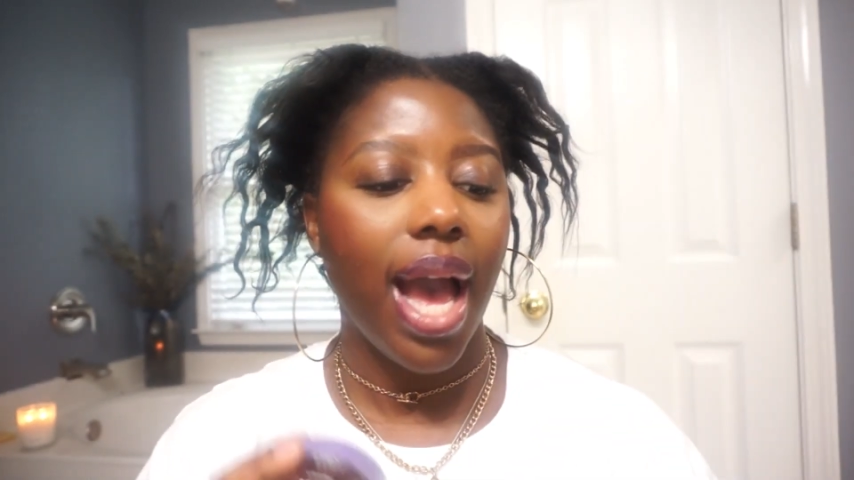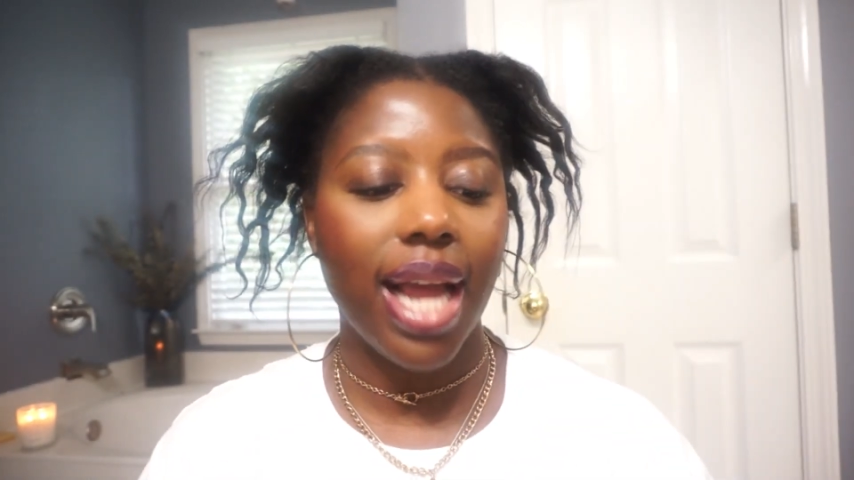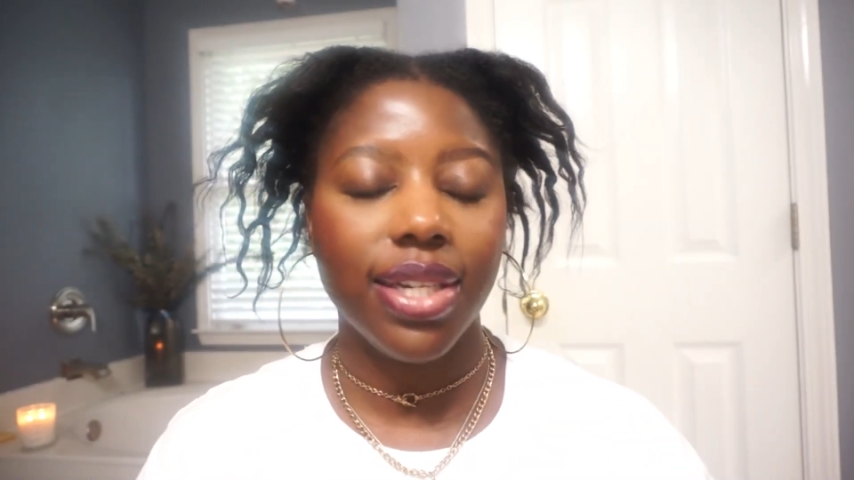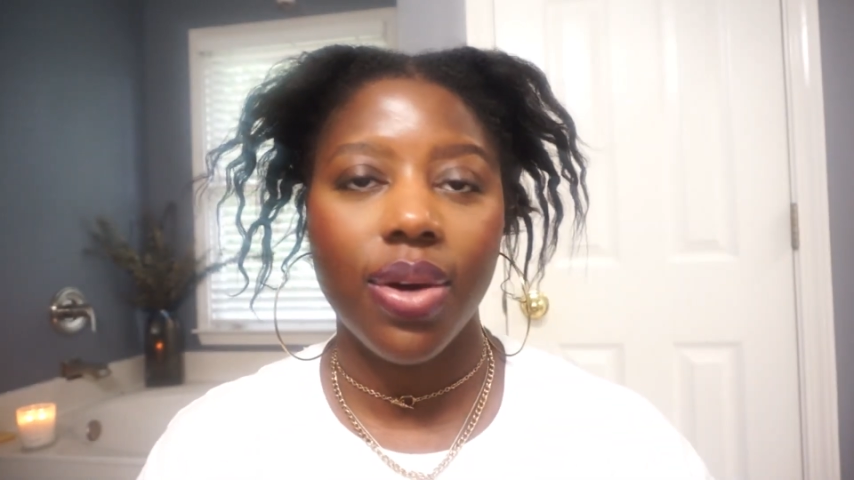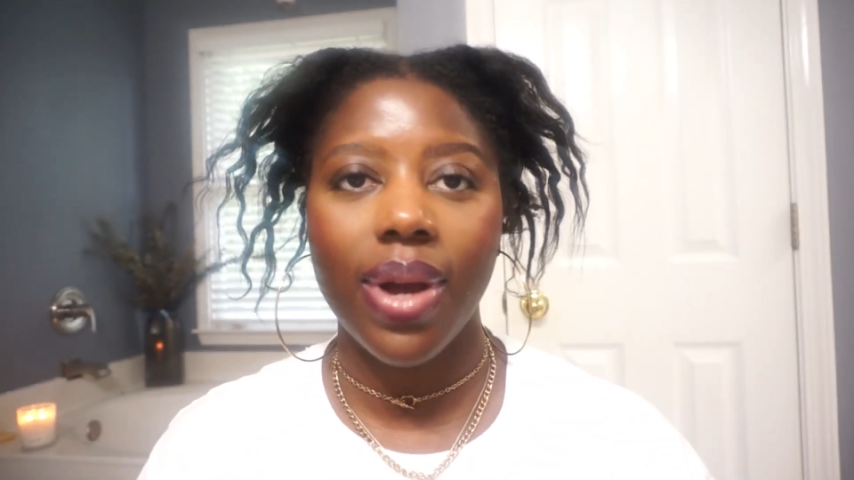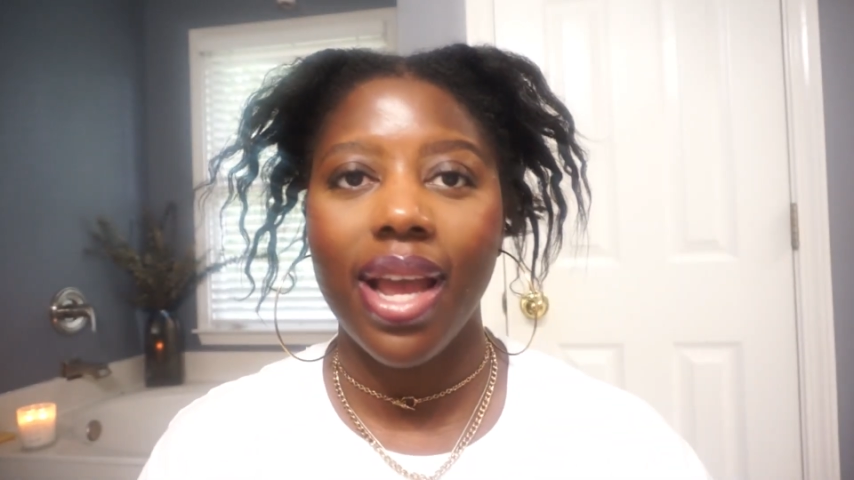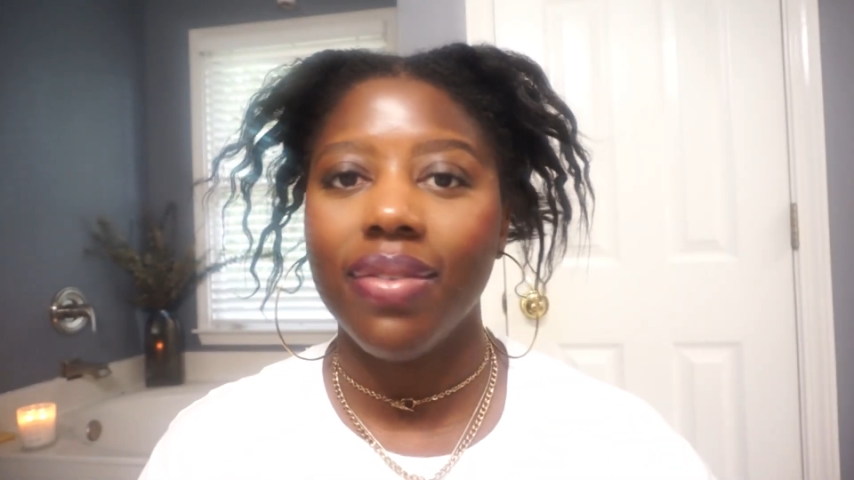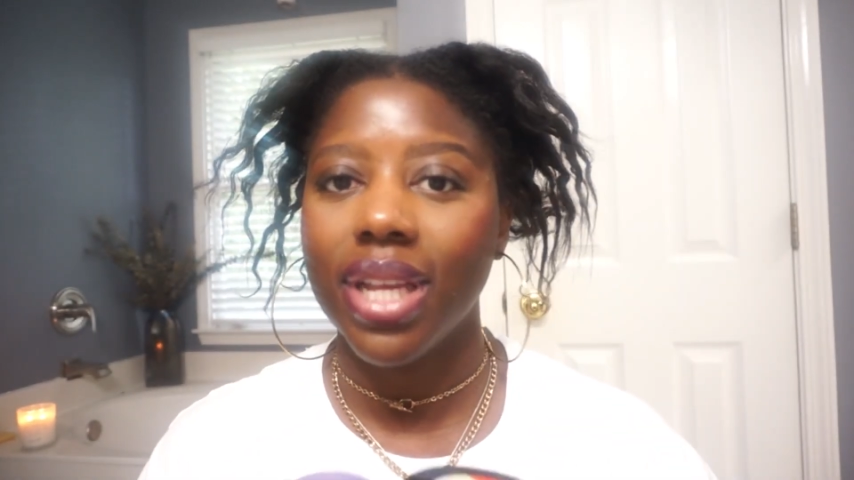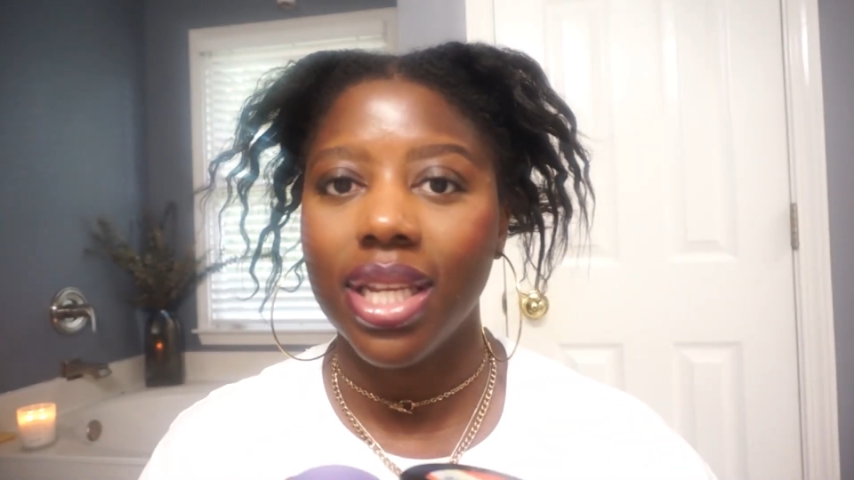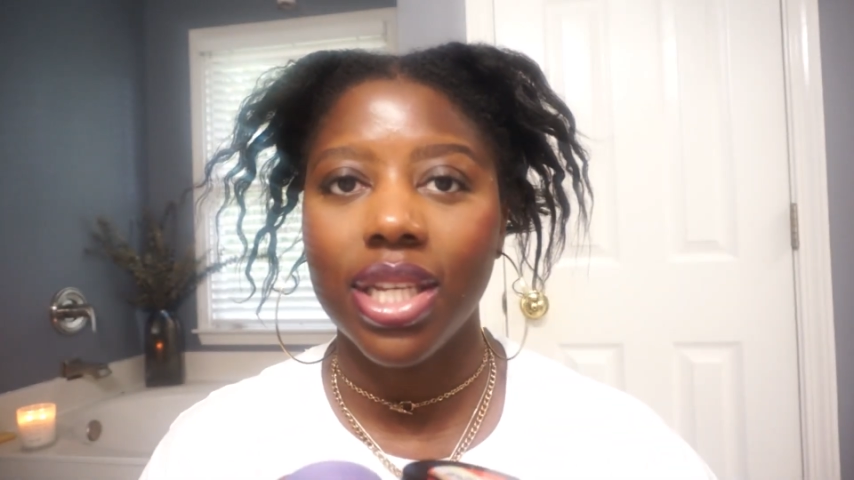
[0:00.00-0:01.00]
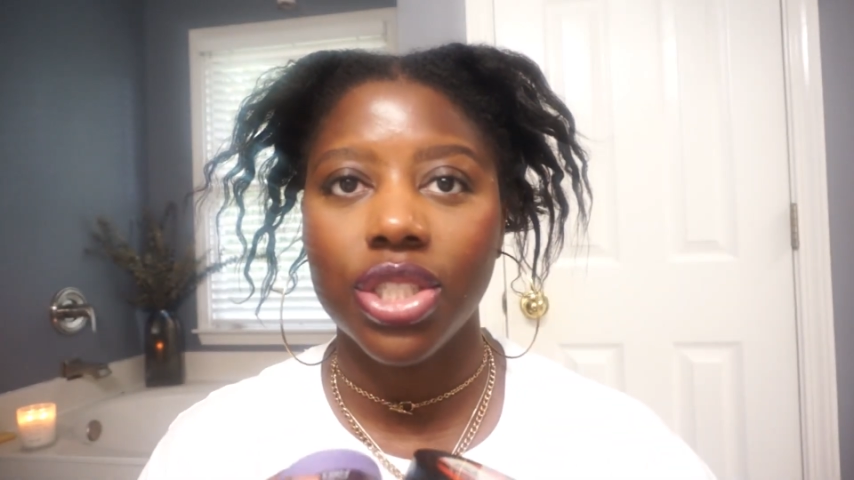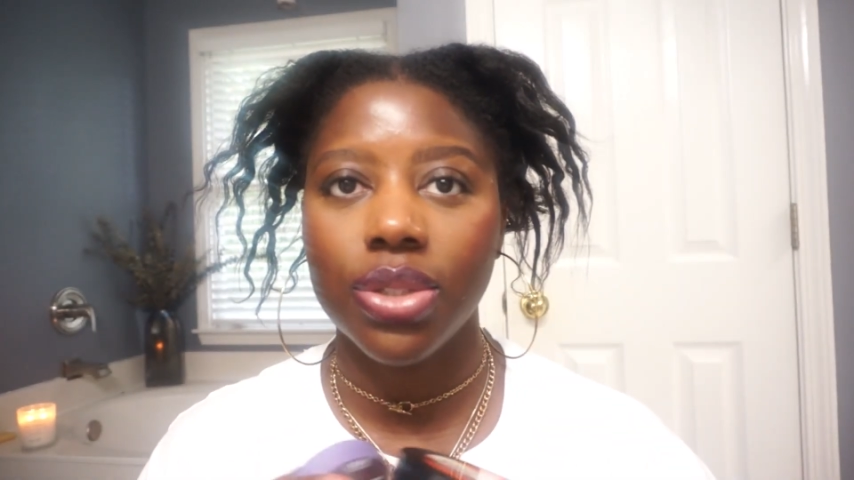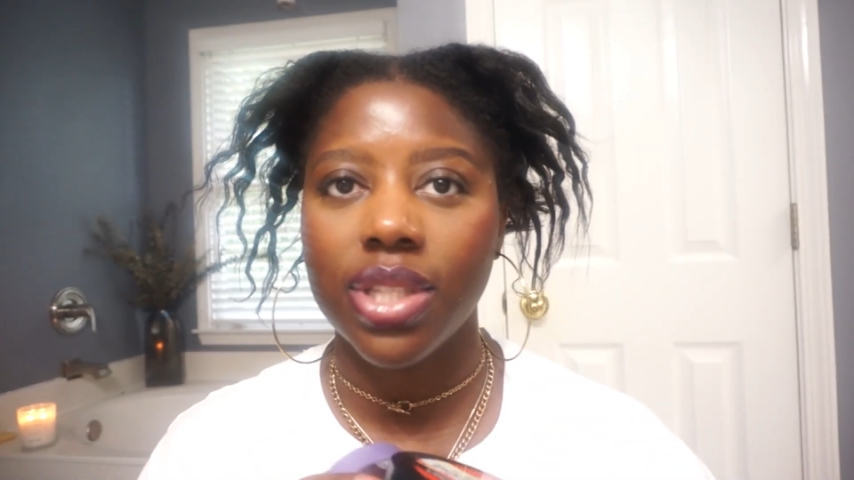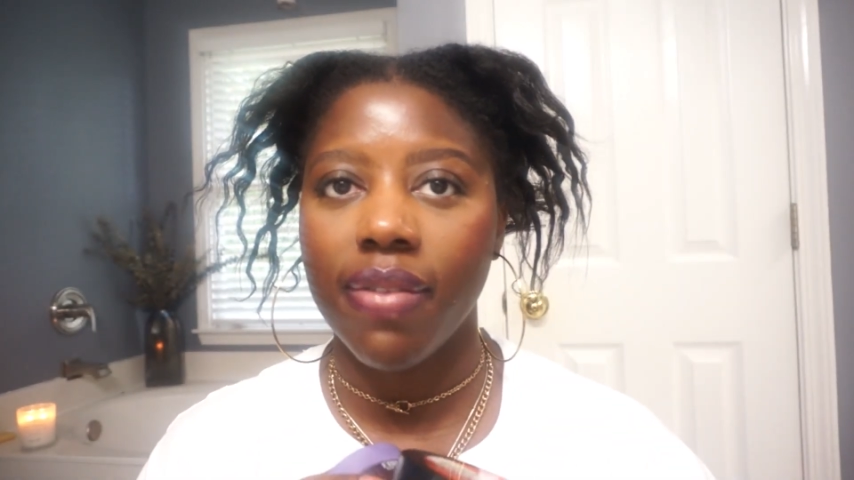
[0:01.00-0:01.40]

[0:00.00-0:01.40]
I don't have any issues